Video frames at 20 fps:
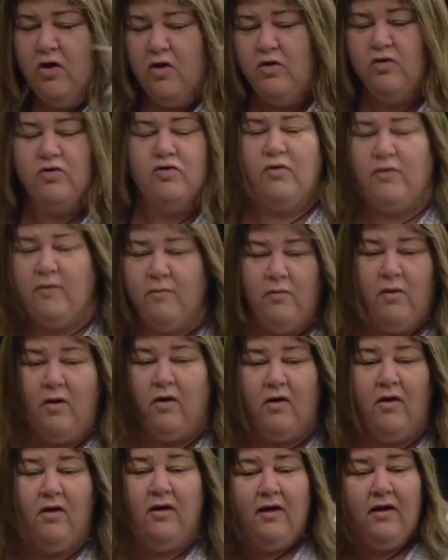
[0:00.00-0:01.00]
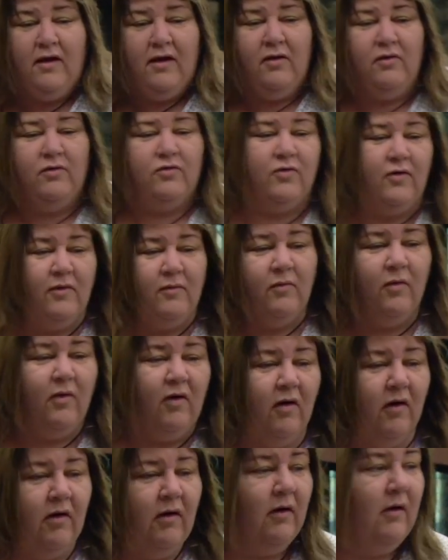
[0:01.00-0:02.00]
who's doing what, who's doing
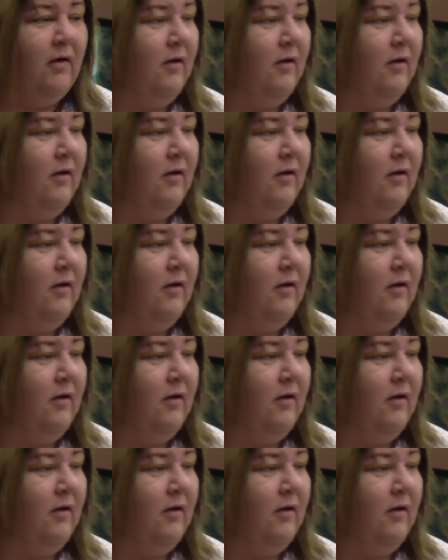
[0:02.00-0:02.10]
what.